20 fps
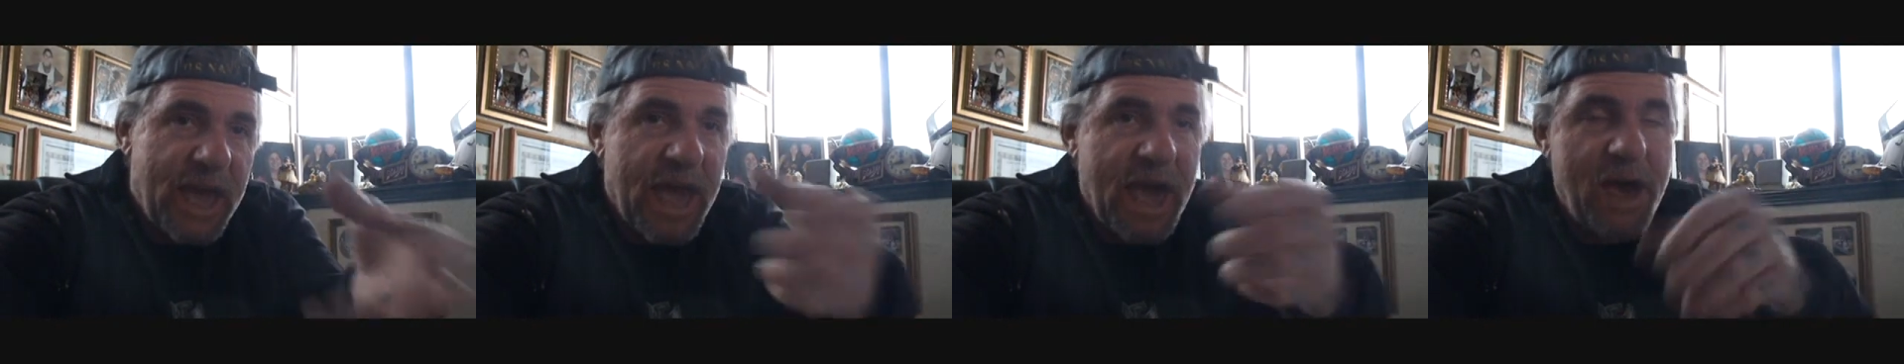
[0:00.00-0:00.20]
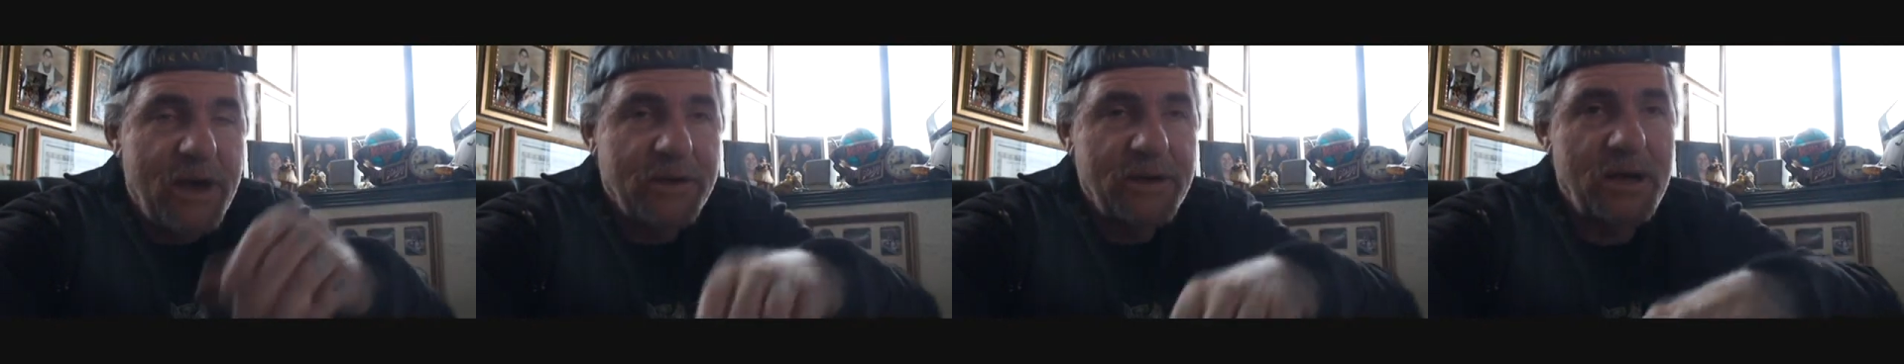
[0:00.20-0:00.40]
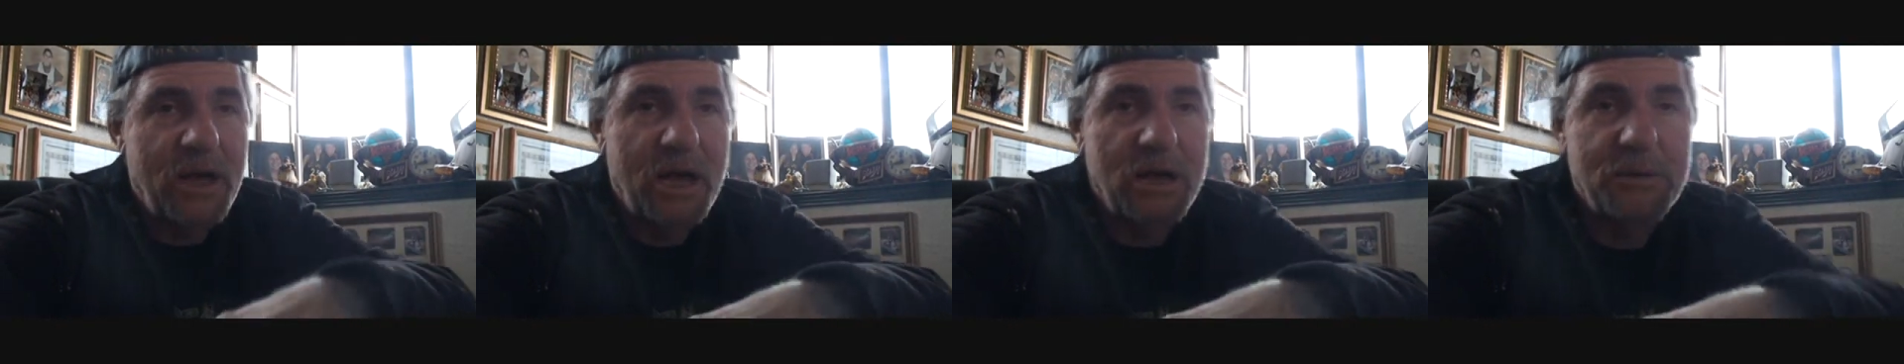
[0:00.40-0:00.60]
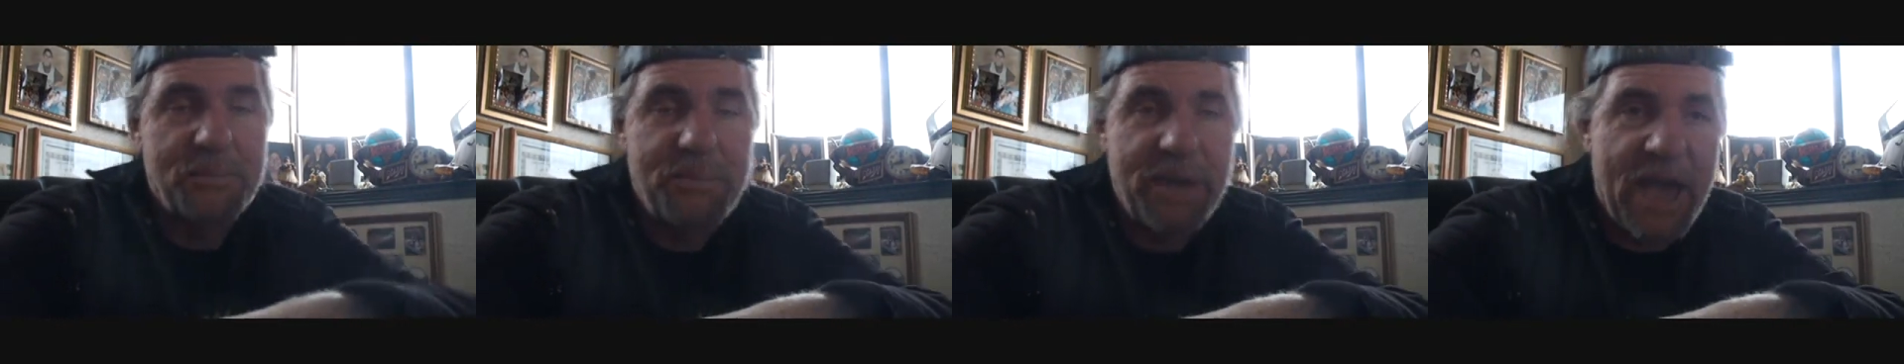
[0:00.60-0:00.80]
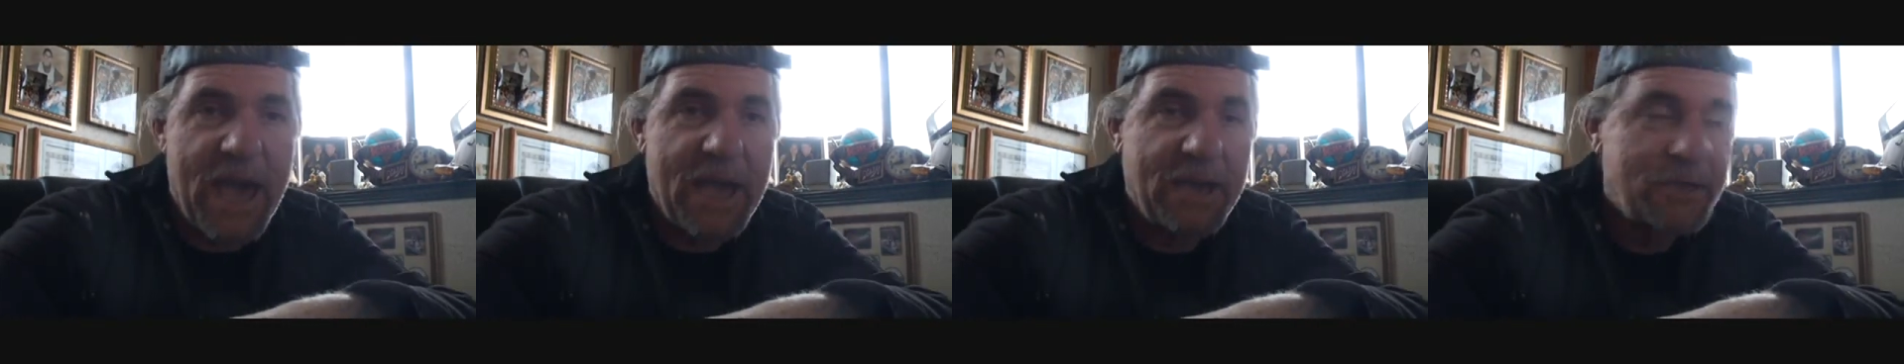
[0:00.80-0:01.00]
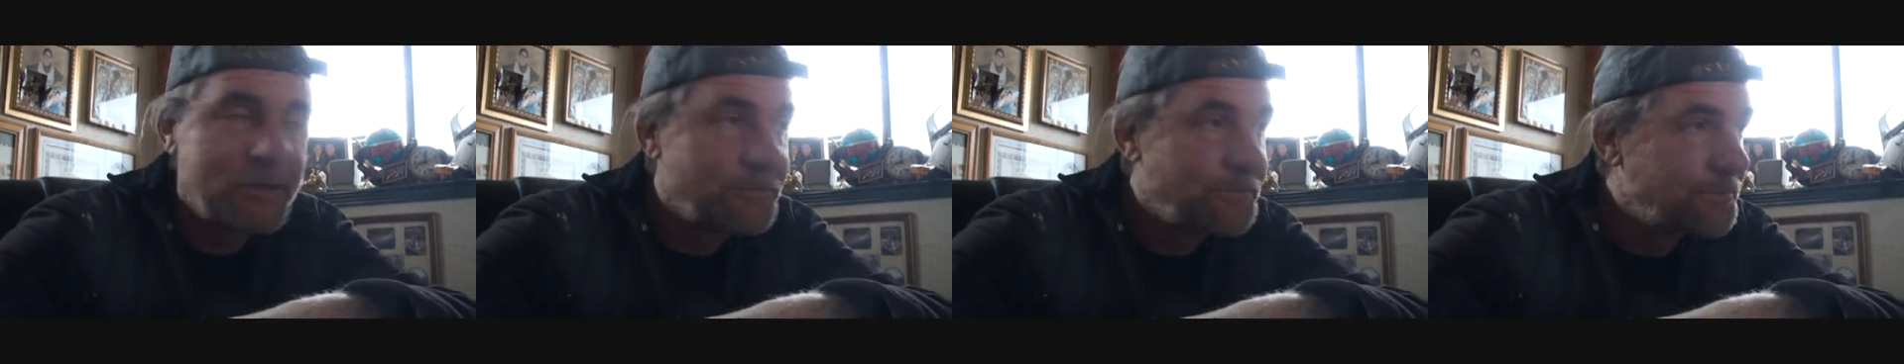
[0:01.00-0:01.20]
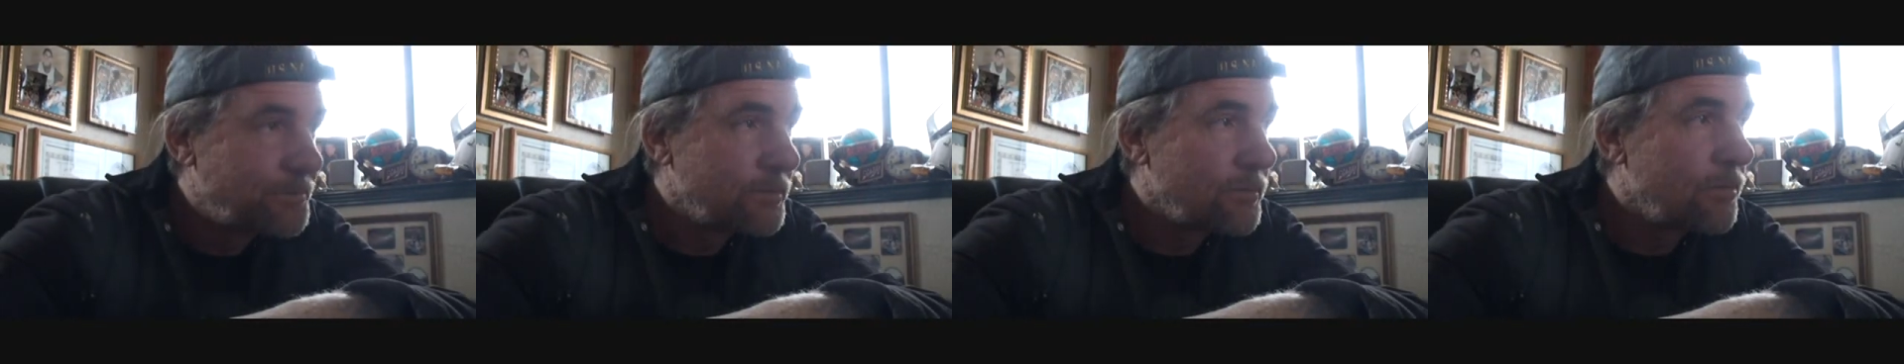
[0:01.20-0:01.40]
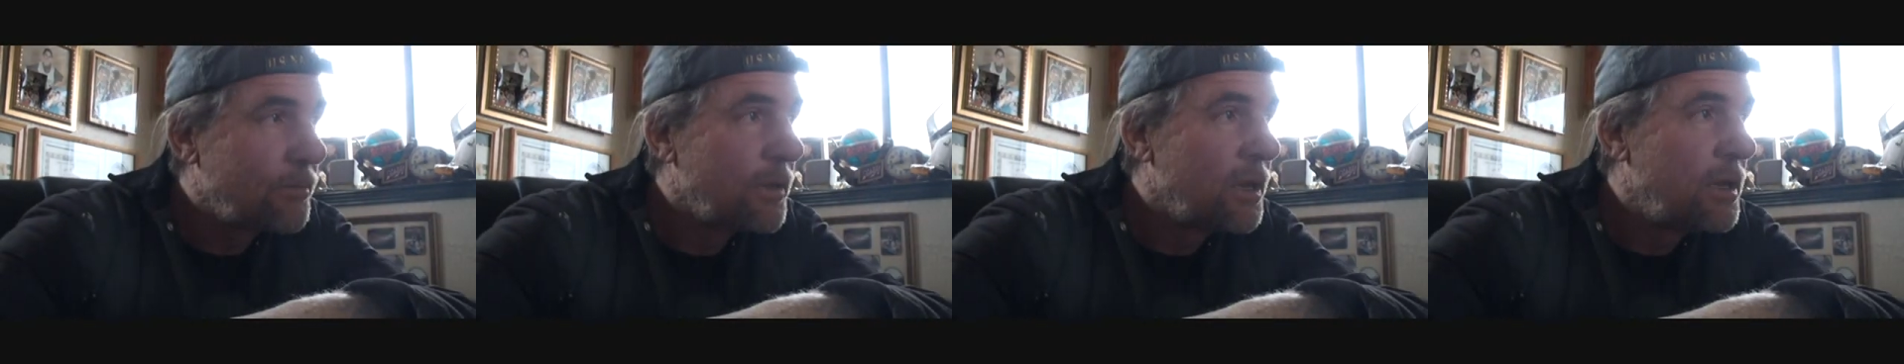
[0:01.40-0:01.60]
out on her back.
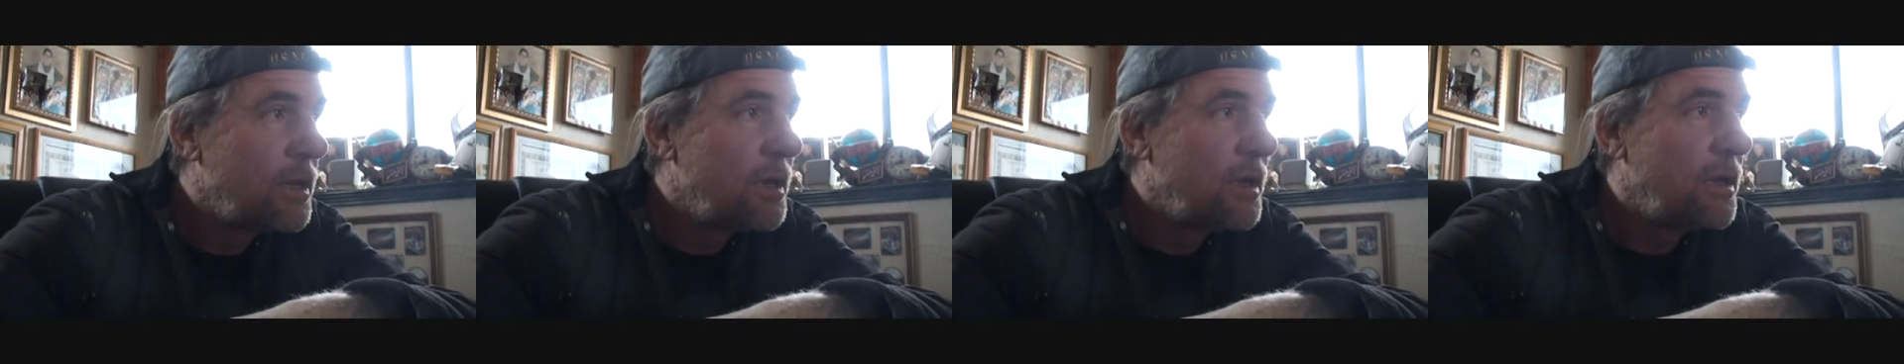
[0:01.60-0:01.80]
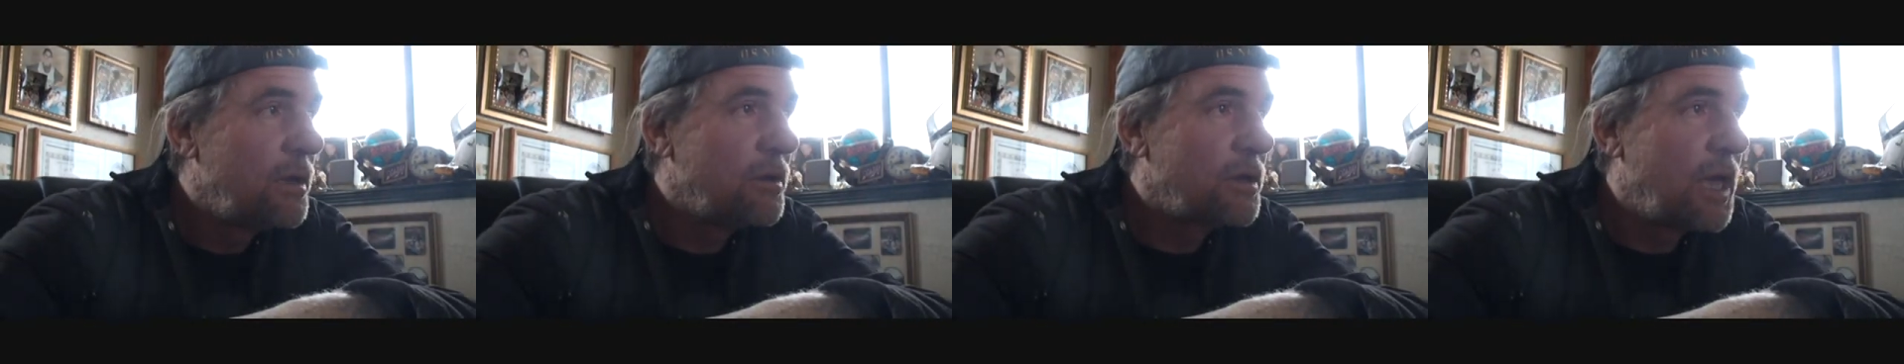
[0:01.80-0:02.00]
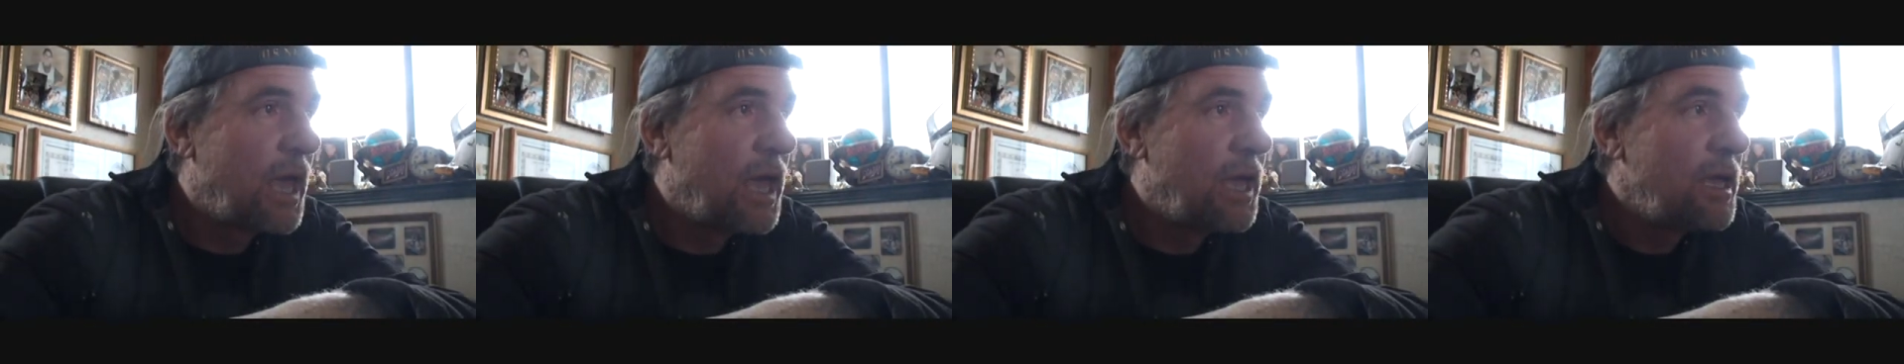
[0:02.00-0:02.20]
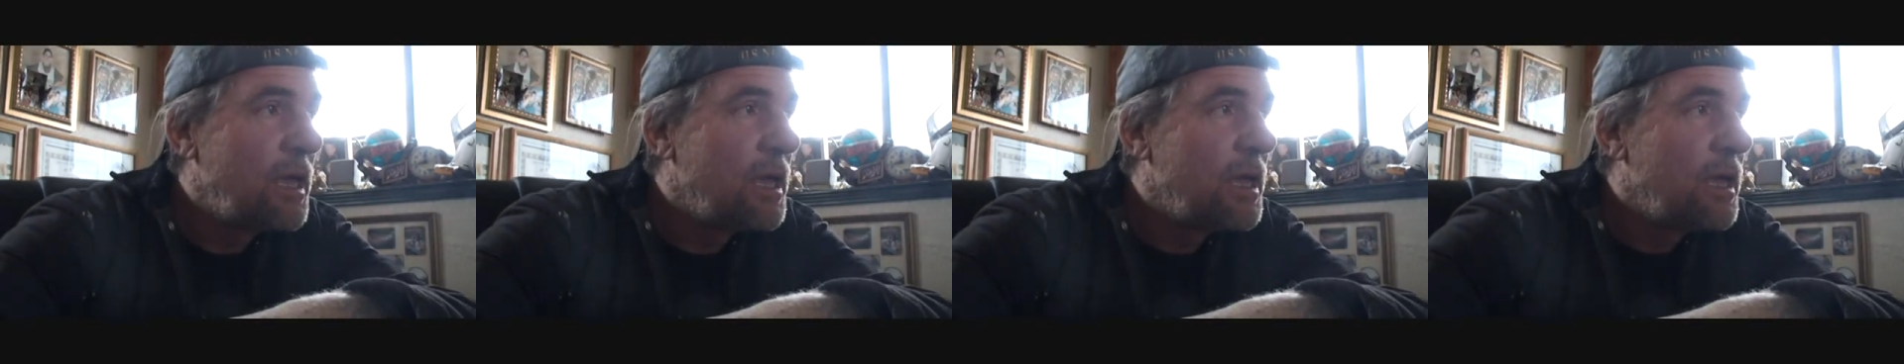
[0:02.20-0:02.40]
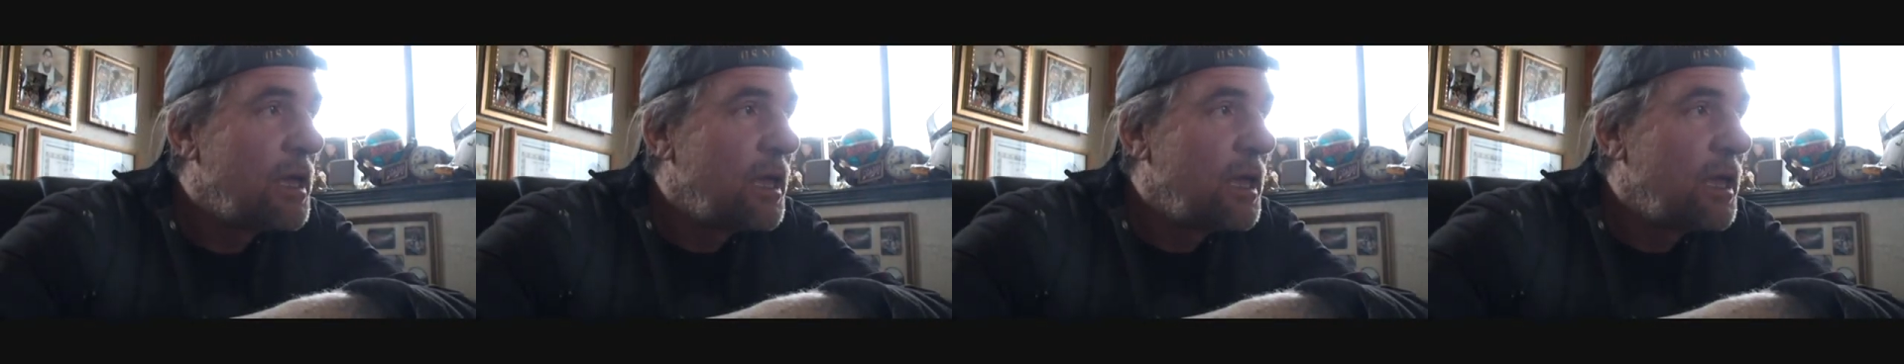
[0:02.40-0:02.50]
Okay.